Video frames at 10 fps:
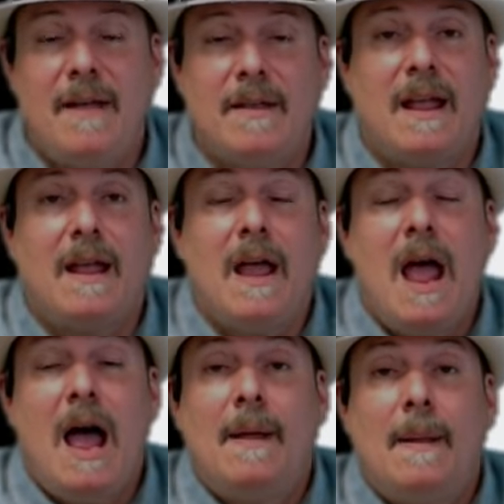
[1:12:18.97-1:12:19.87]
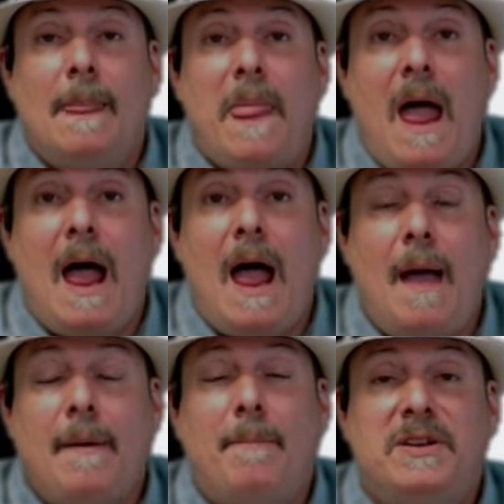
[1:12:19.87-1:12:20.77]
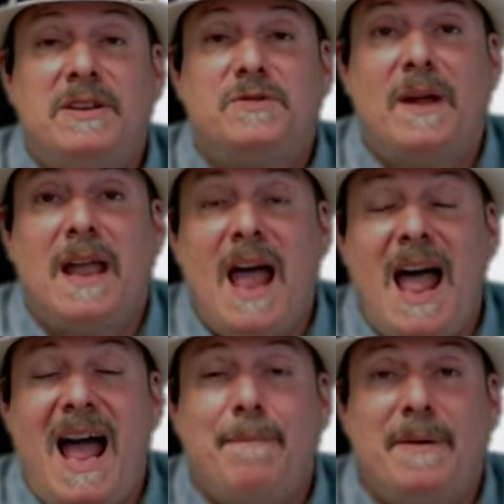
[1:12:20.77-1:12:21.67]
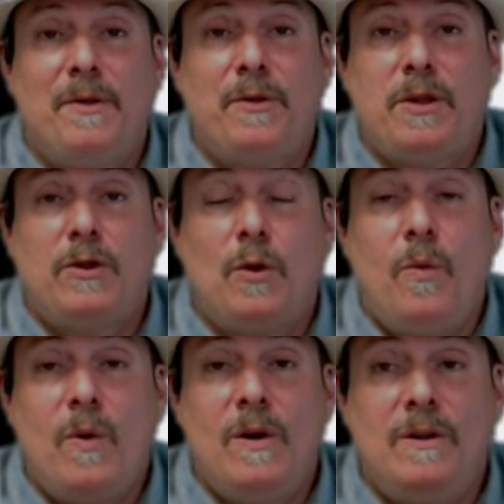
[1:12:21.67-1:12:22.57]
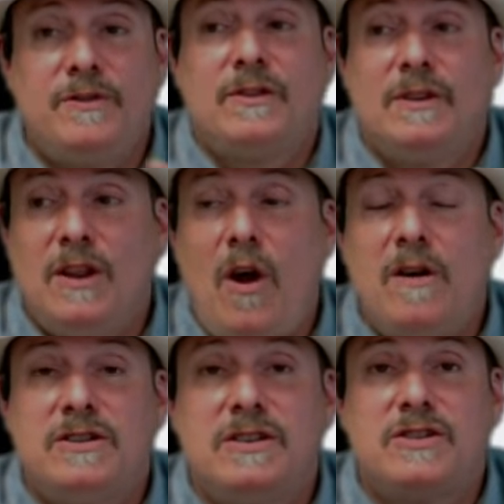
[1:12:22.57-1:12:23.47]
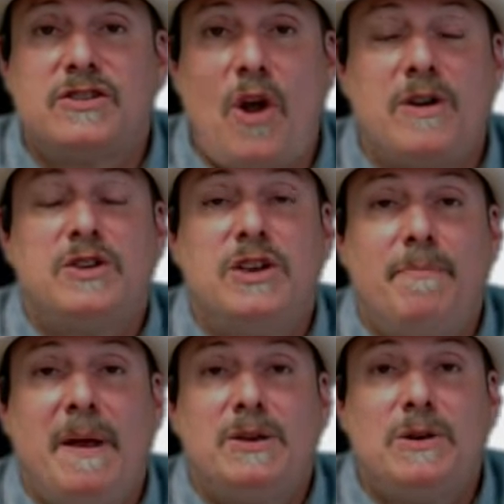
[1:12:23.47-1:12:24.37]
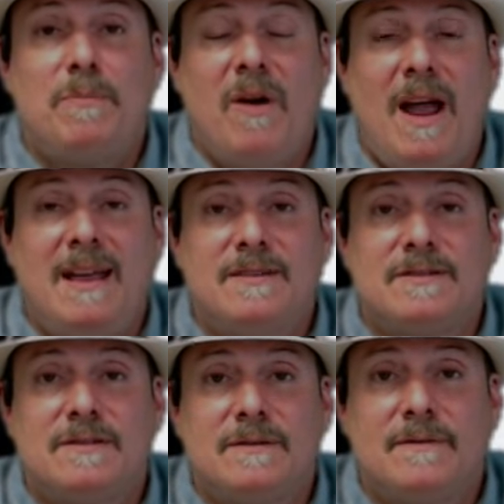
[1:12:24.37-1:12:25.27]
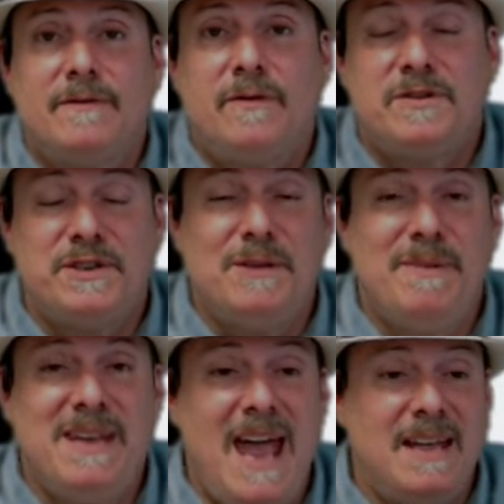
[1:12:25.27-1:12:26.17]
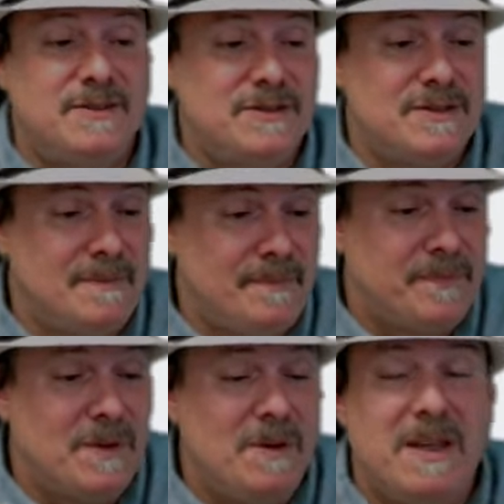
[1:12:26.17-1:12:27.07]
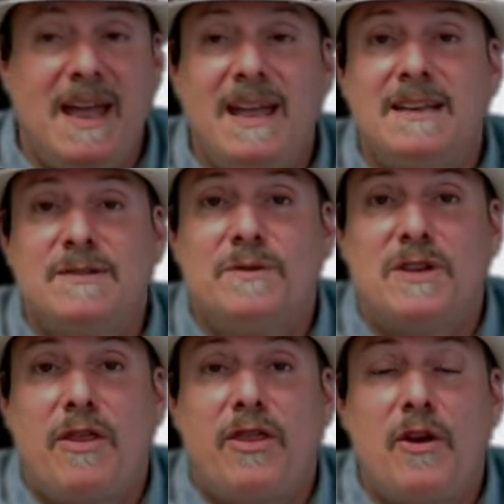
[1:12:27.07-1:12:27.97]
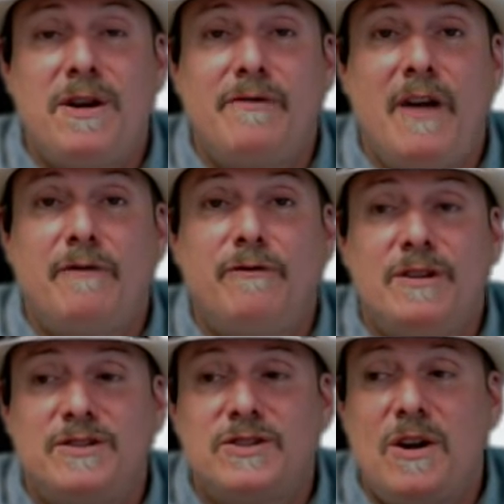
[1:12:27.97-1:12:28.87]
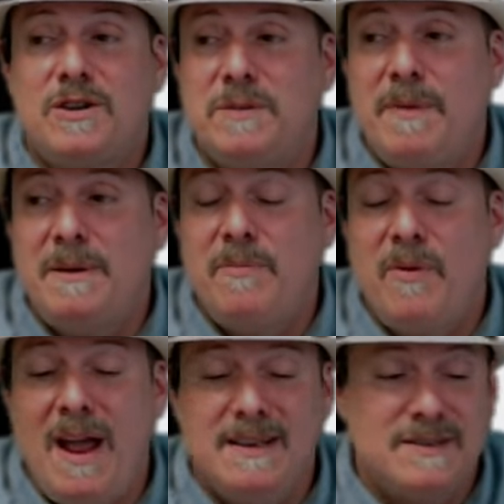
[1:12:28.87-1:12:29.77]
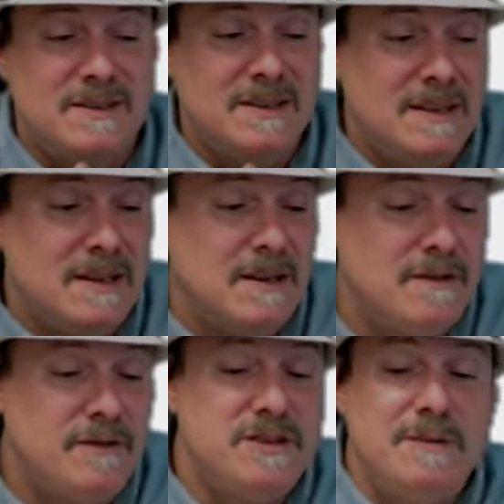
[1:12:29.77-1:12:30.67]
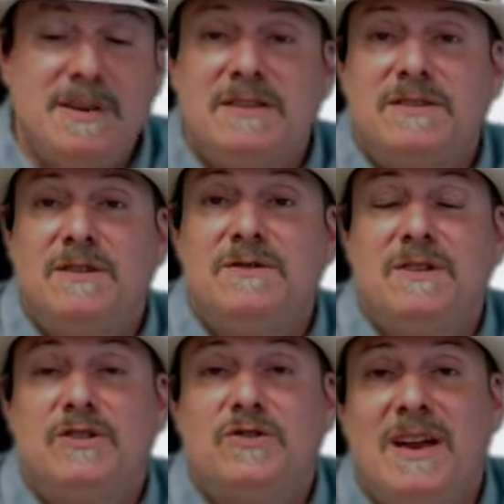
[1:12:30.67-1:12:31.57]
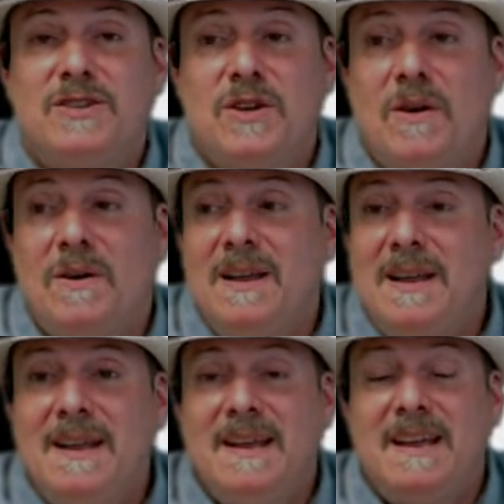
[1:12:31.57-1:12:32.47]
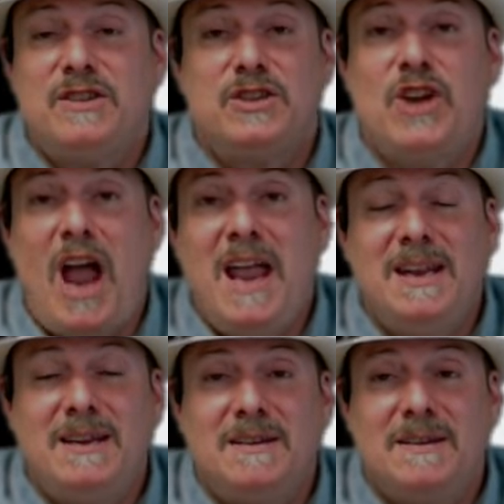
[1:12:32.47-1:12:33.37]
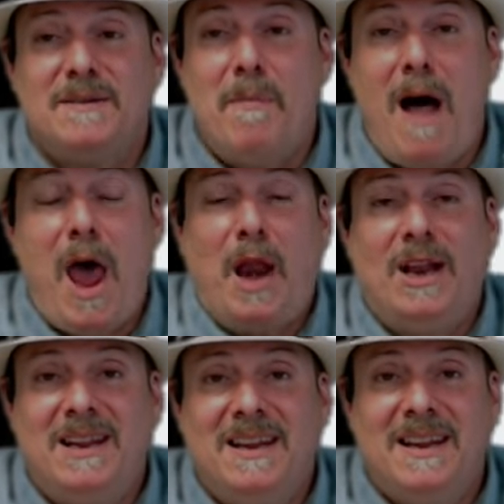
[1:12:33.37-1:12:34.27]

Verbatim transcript: I like. I'll put it this way: I built the world's largest Starship Enterprise for CBS. Okay, it was a 35-foot Starship Enterprise for CBS to use in a trade show. It's a giant model.